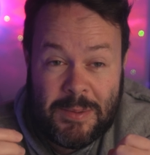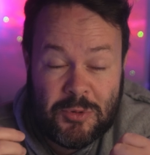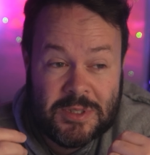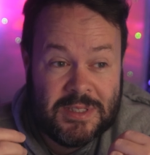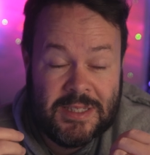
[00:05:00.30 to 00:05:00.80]
people
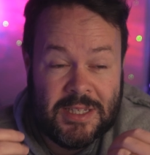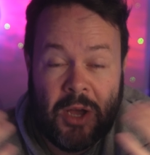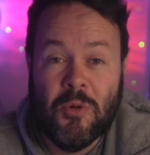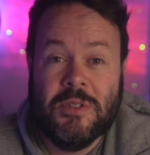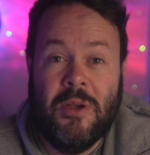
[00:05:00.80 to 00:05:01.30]
just need to
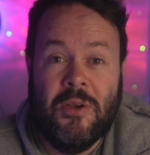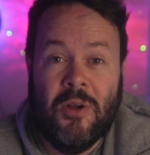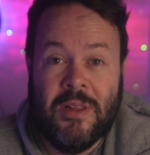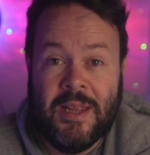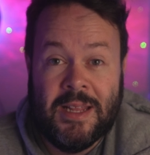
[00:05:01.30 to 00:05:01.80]
know what's going
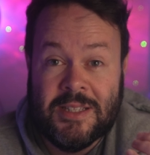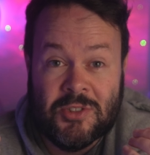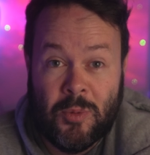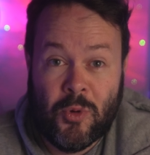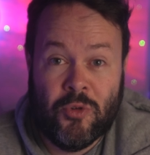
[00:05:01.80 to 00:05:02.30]
on and they need to
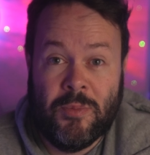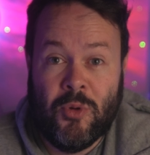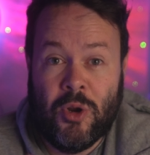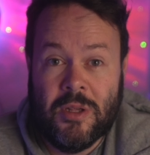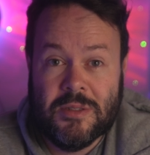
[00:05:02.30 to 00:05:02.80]
stop ordering
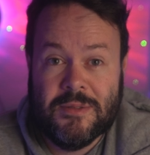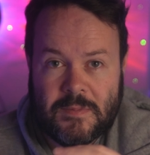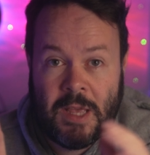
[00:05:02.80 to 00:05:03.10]
products.